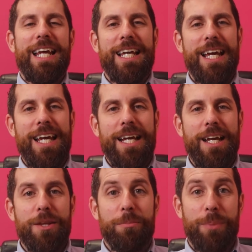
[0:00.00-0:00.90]
aka
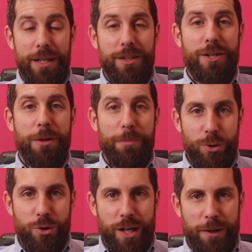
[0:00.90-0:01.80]
the Bearded
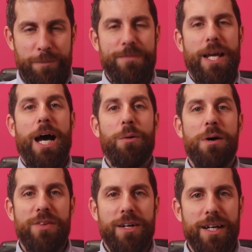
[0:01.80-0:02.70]
Broker.
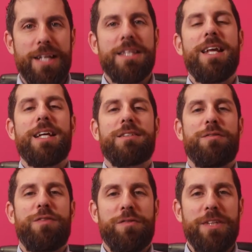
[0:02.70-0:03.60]
However, in the next
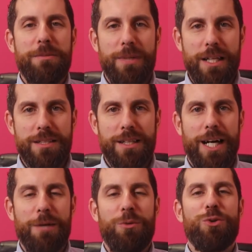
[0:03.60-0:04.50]
15 minutes,
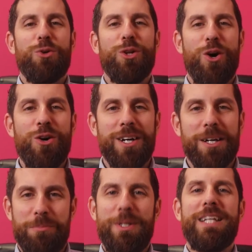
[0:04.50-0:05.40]
I will no
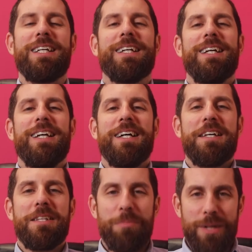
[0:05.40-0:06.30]
longer be
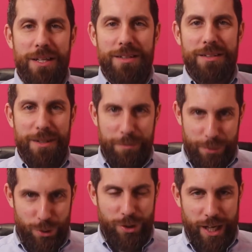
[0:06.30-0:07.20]
the Bearded
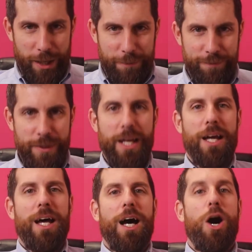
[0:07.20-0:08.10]
Broker.
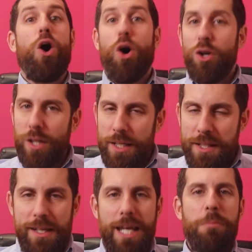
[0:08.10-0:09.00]
All in
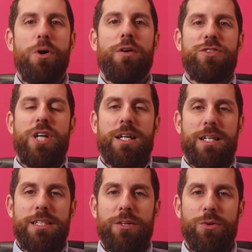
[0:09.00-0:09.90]
the name of
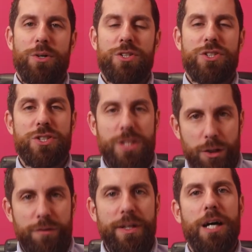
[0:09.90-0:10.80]
charity though,
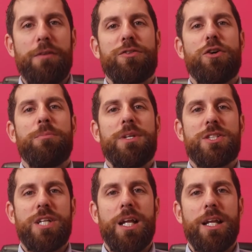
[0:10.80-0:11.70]
Sylvia from
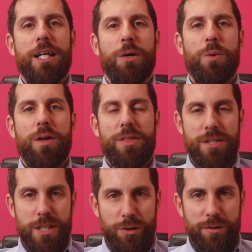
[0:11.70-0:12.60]
Selling with
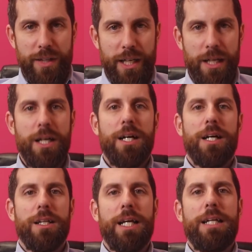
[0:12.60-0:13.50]
Sylvia
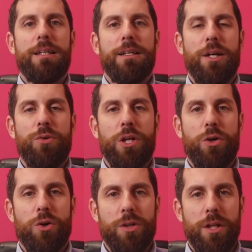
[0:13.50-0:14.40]
laid down the
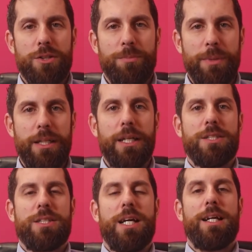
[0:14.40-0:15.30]
gauntlet to me
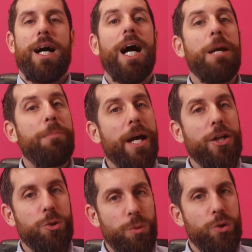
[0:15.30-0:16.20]
and said, I
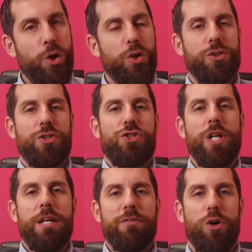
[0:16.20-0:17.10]
bet you will not
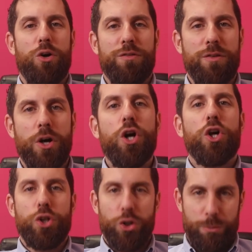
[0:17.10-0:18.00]
shave off
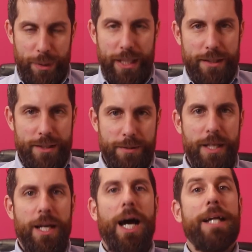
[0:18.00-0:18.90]
your beard.
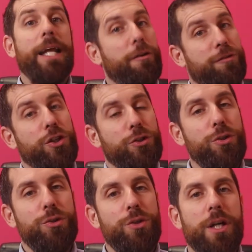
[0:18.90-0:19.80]
And if you
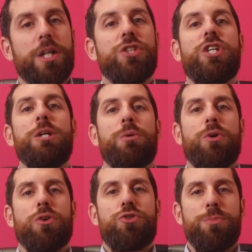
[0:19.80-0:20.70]
do, she will
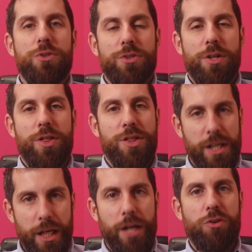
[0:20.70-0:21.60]
contribute
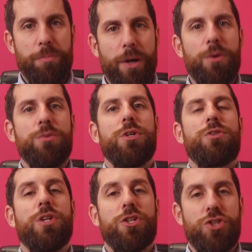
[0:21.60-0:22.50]
£300
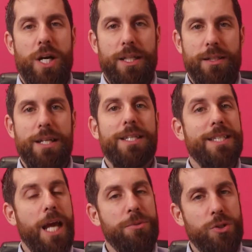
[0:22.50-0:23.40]
to the charity
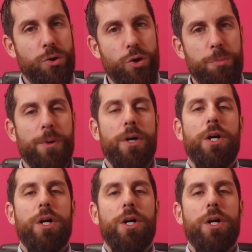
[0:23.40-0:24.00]
Steps to Hope,